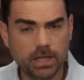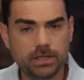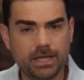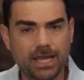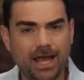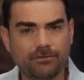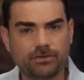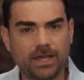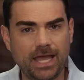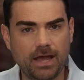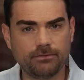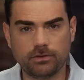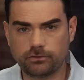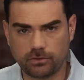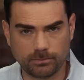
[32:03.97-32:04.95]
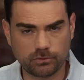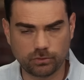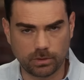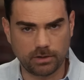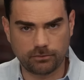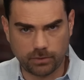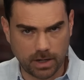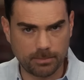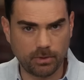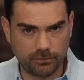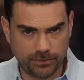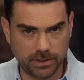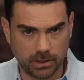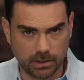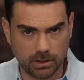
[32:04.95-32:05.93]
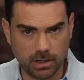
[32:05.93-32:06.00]
you have to have some sort of credible
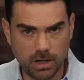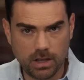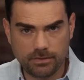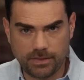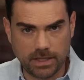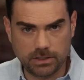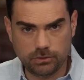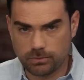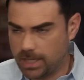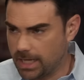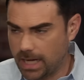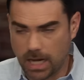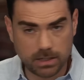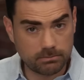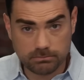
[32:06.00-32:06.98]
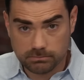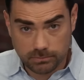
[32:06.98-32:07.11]
fear that you cannot,